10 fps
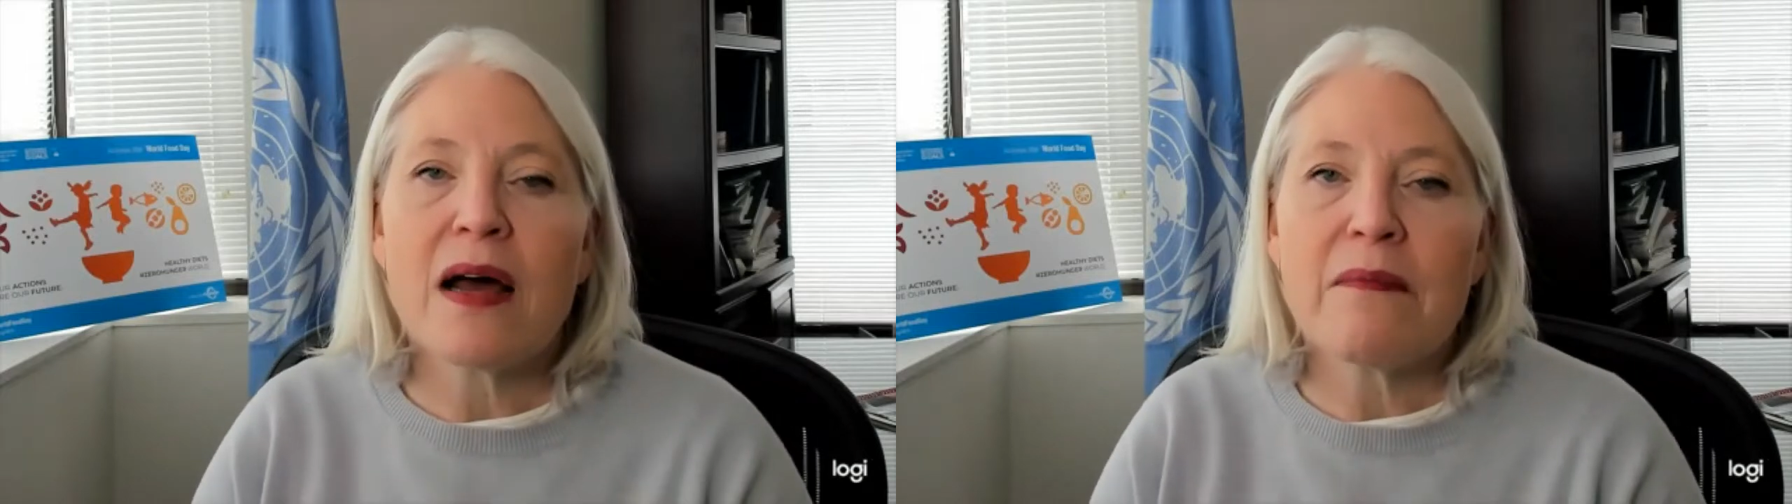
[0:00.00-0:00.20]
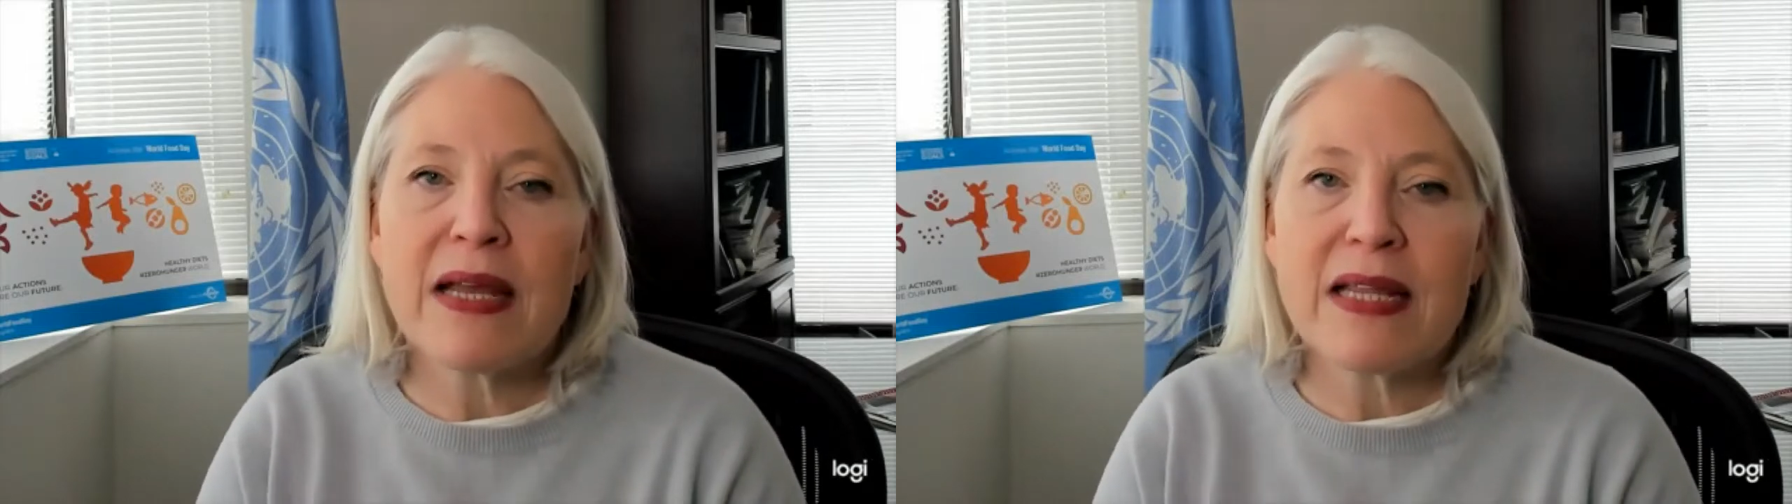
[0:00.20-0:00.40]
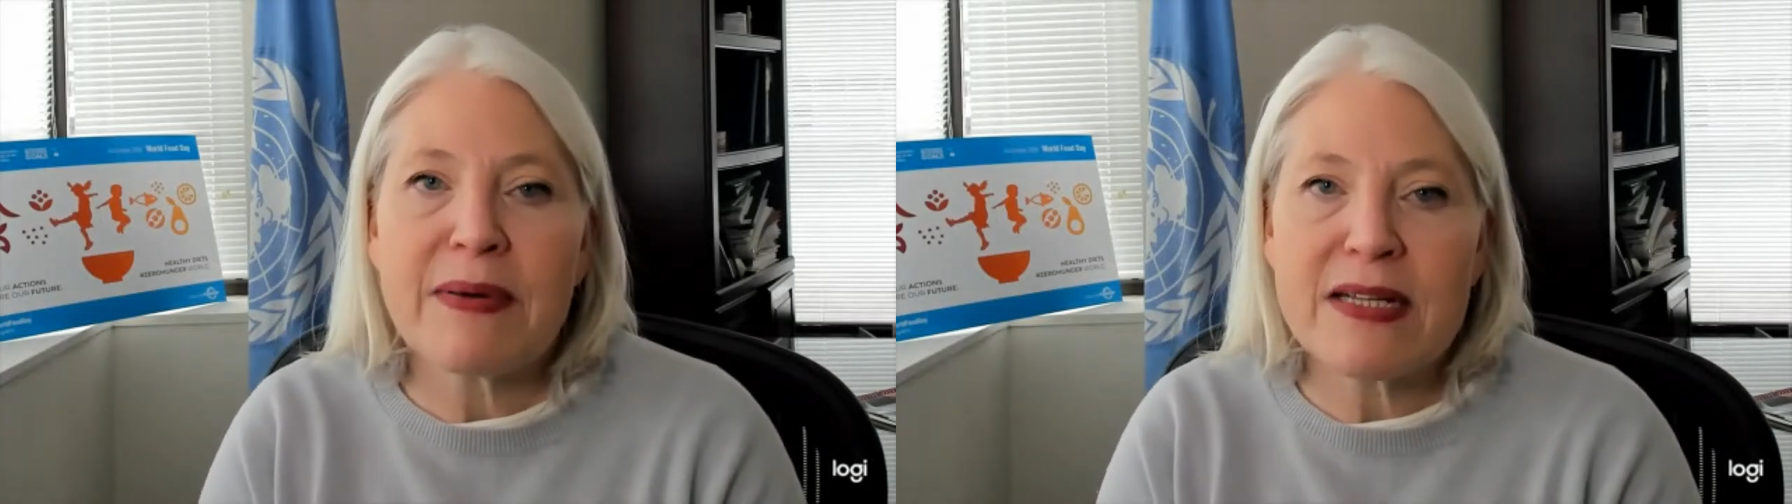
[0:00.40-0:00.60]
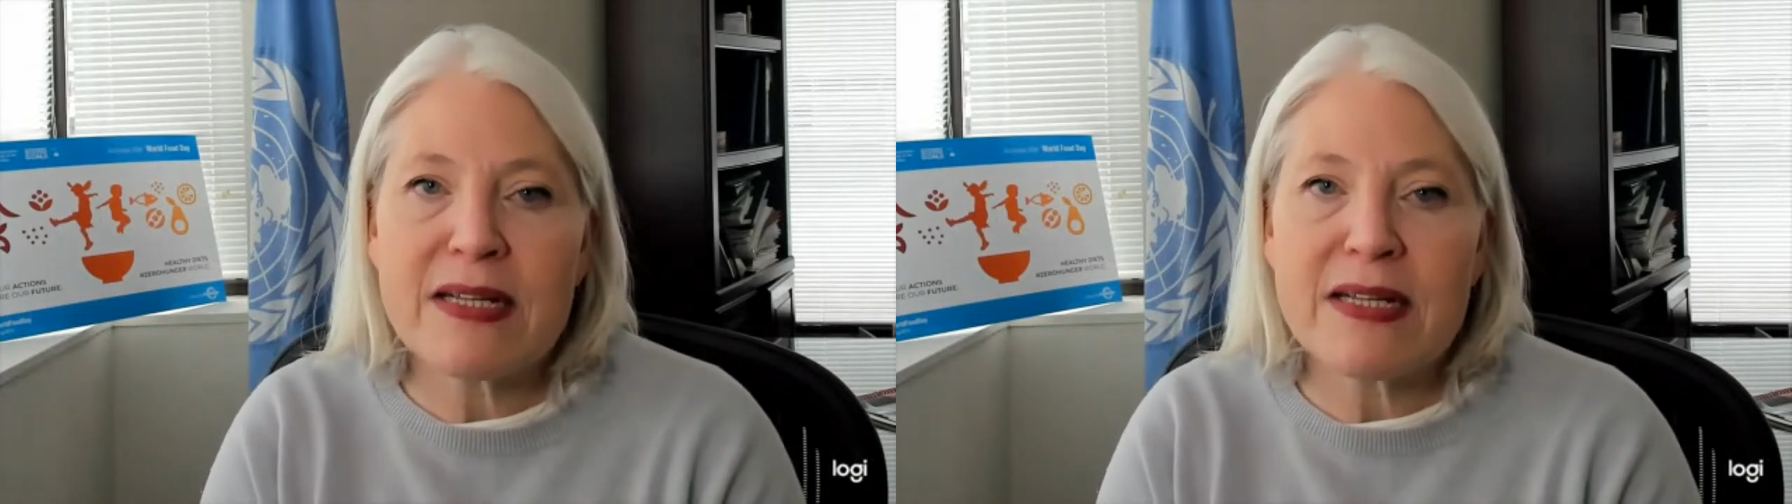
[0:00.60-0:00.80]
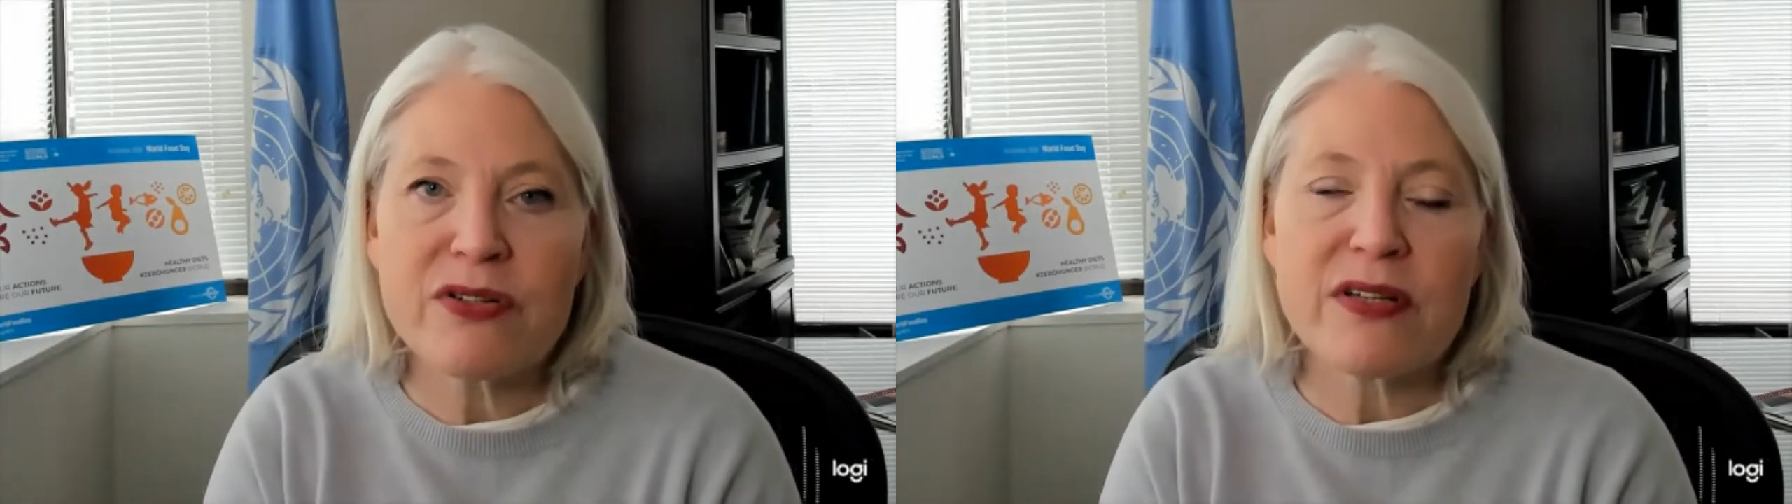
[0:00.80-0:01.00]
make the best
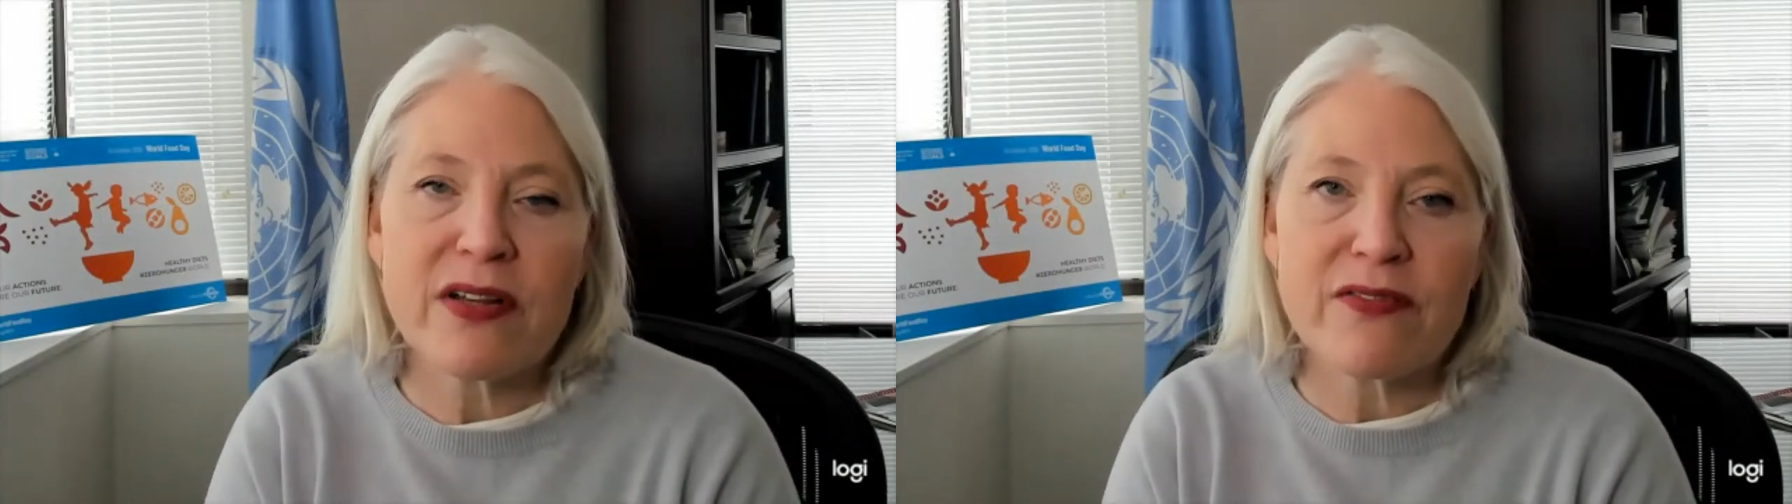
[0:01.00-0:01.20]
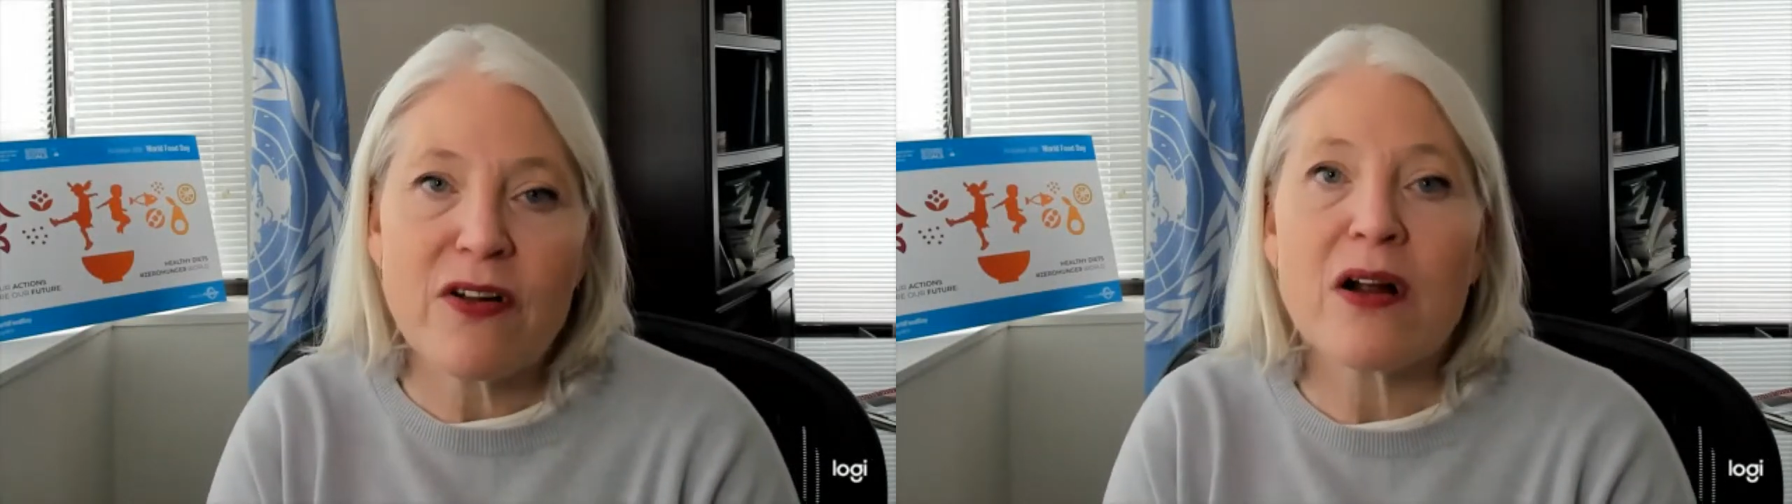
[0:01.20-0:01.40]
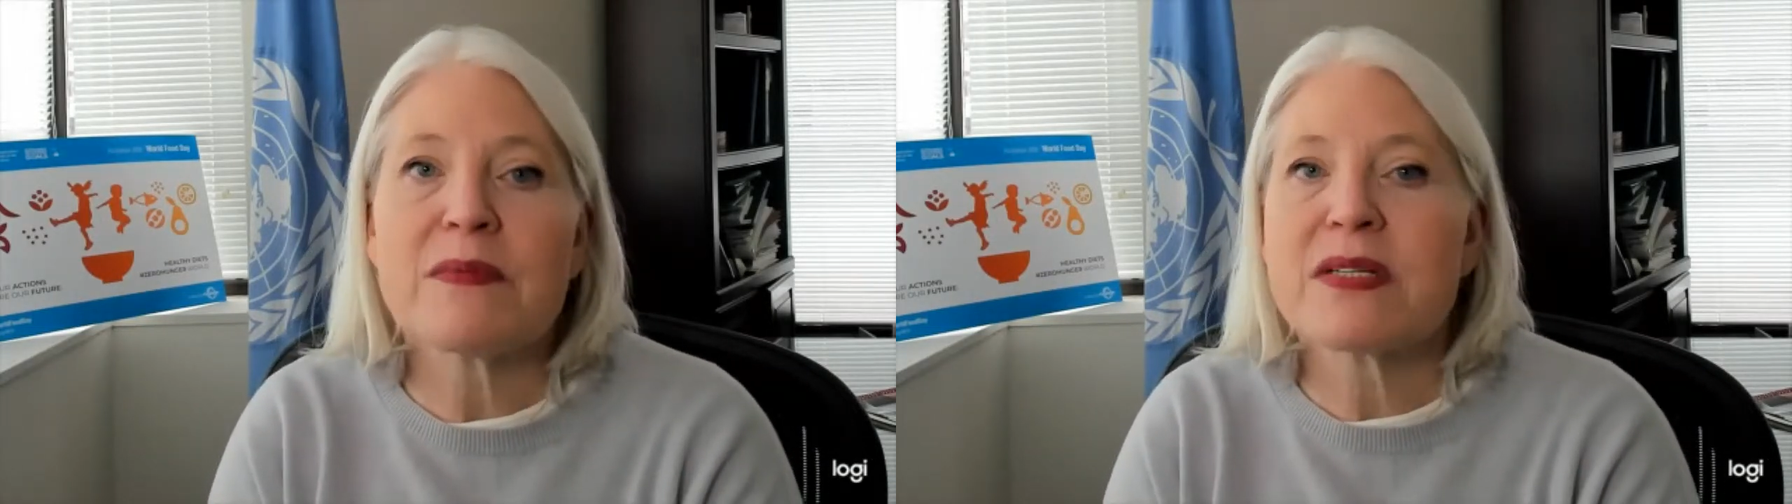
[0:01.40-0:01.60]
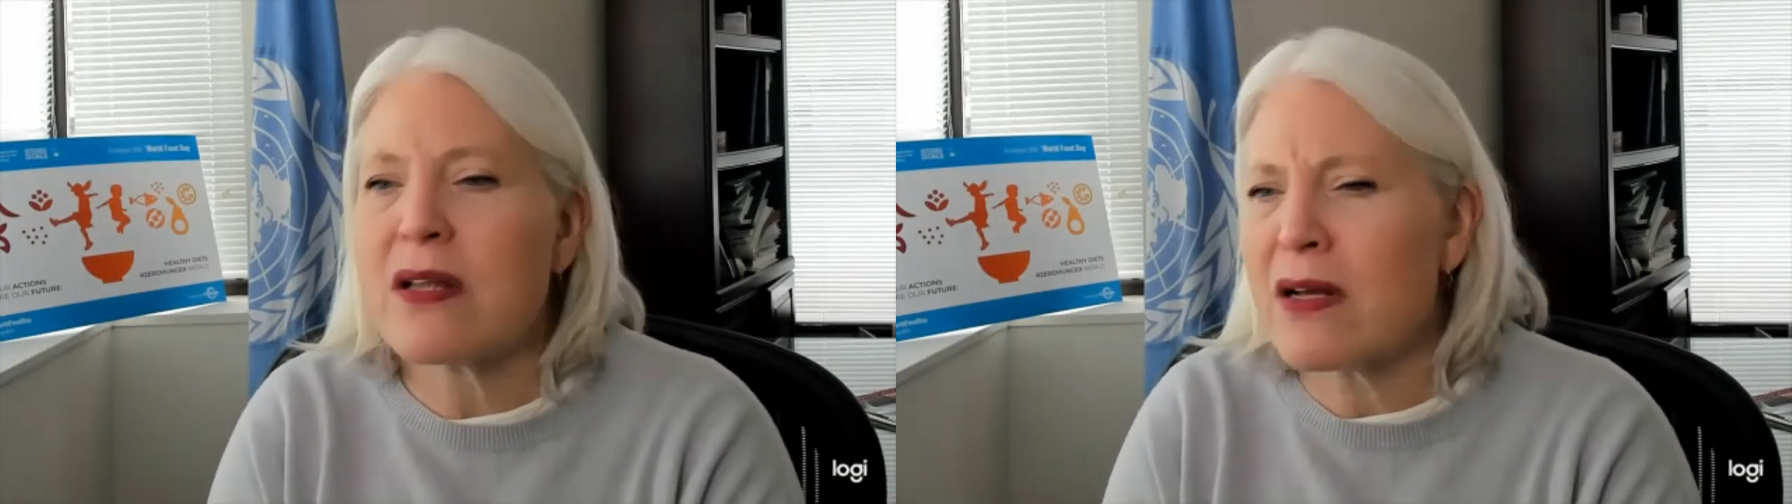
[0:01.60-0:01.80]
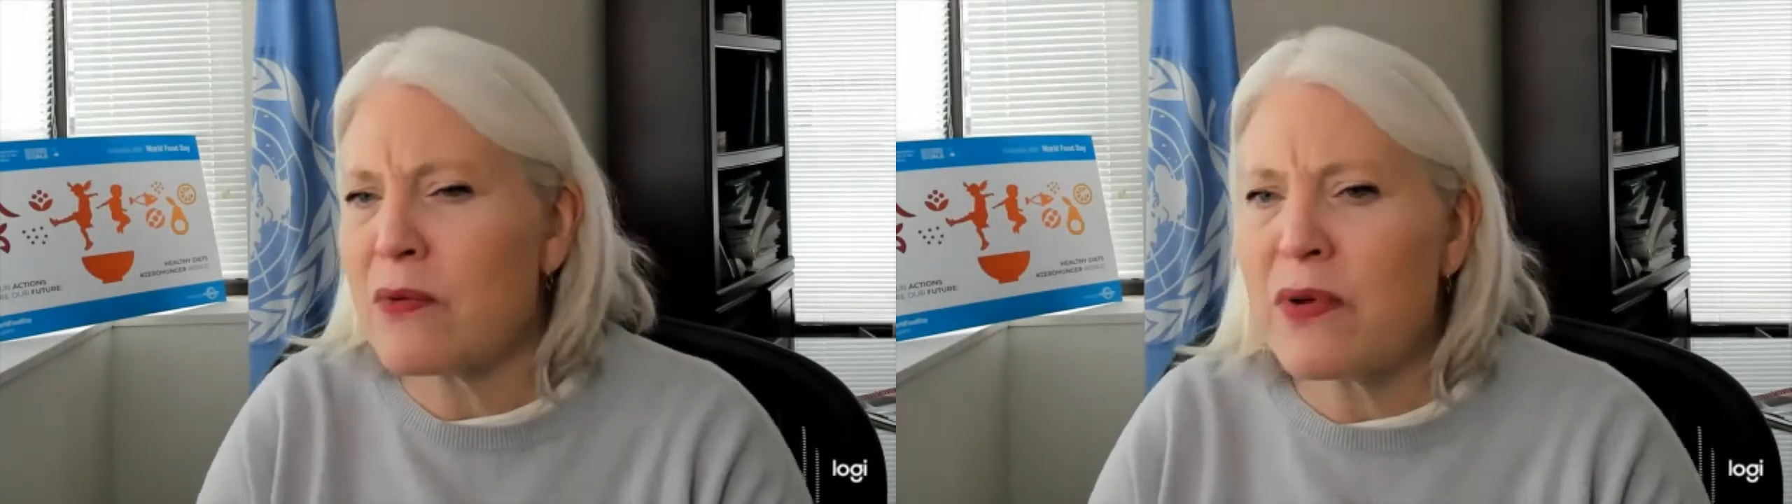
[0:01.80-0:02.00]
use of their farms,
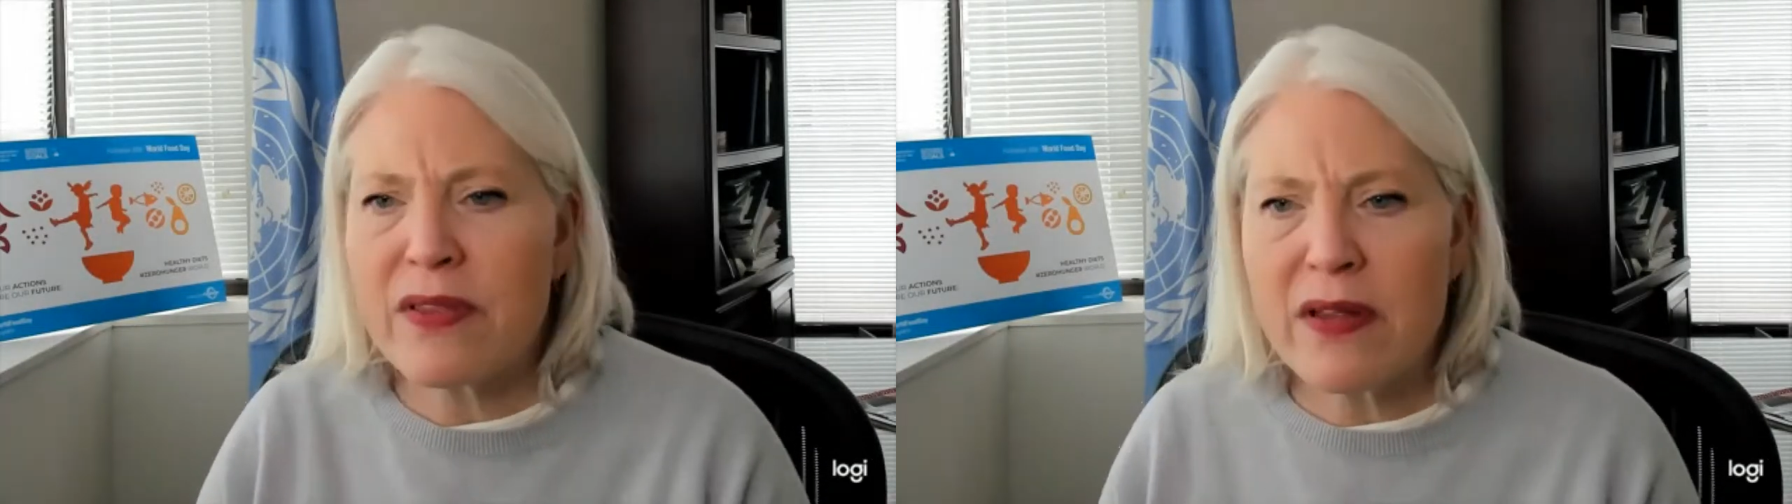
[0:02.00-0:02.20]
along with,